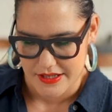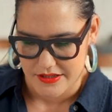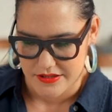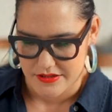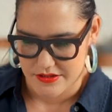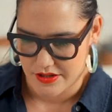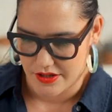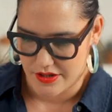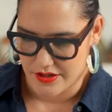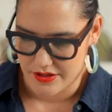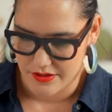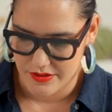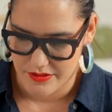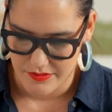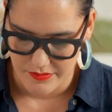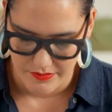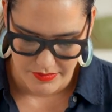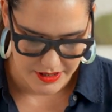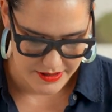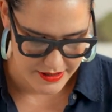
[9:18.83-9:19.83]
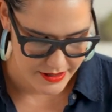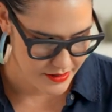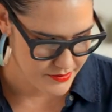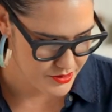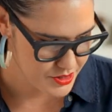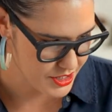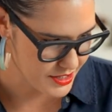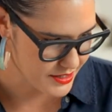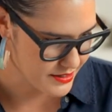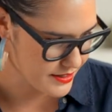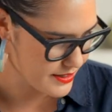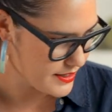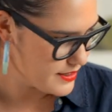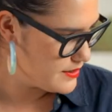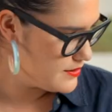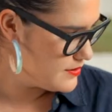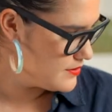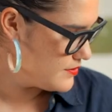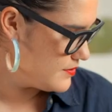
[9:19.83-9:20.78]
So pick that up gently,